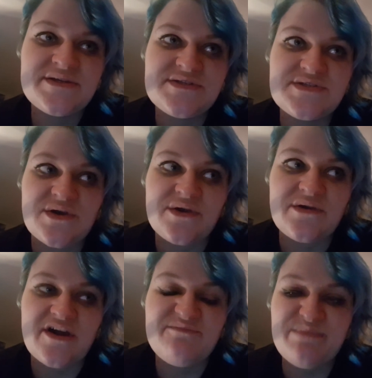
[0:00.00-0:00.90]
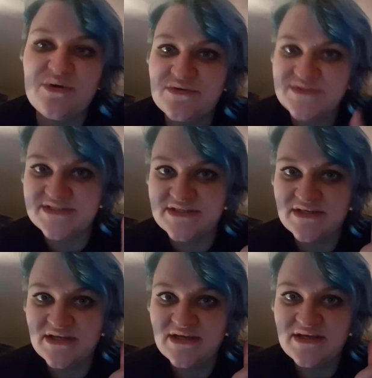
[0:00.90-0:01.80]
So I've boxed
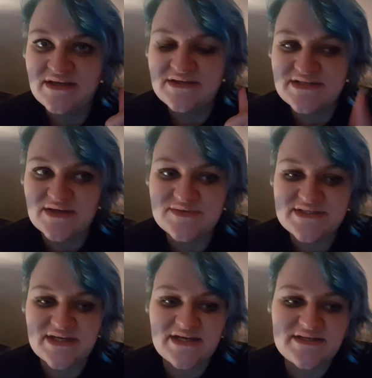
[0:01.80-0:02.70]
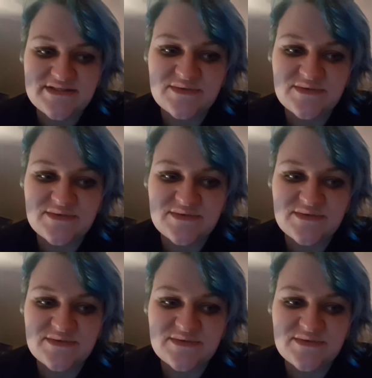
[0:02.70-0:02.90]
downstairs,